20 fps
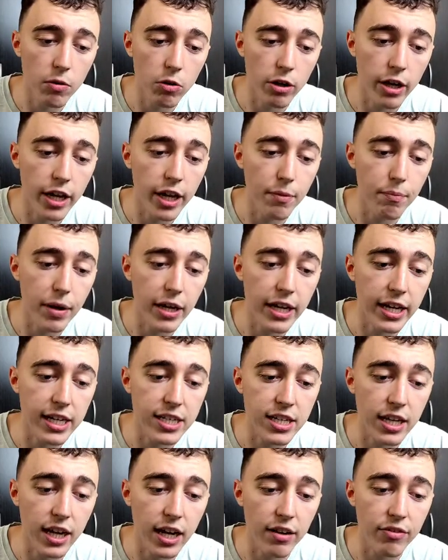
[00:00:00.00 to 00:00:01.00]
Okay, in my
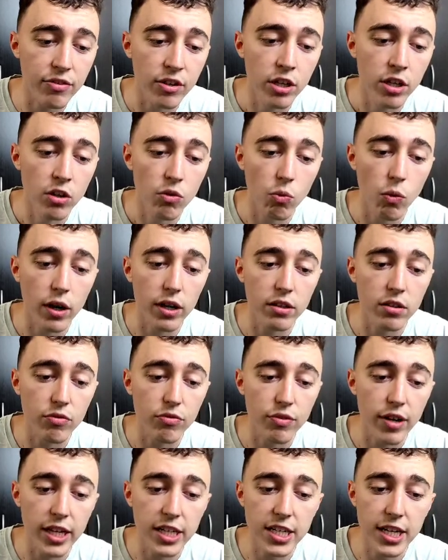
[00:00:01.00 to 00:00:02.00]
case I have wallet
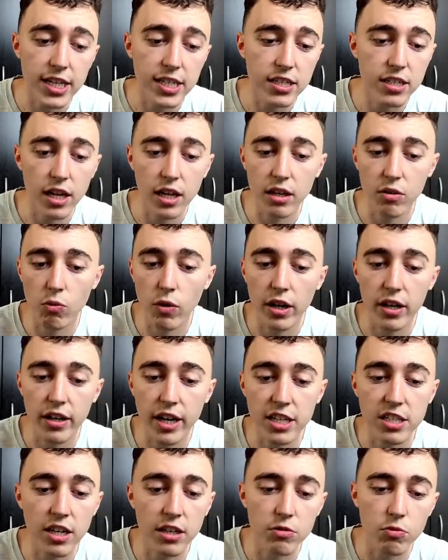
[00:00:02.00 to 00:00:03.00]
of NiceHash,
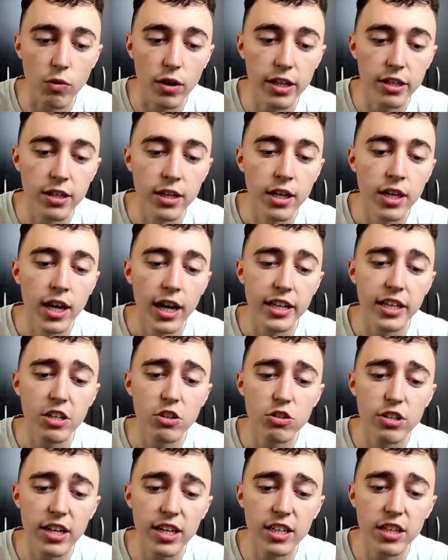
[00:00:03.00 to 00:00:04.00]
NiceHash wallet, and
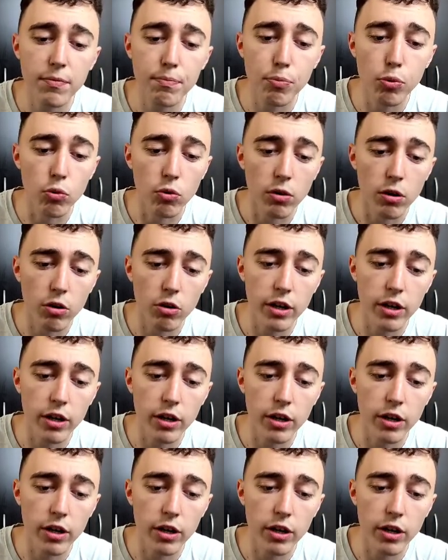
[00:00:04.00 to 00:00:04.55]
then you select the pool.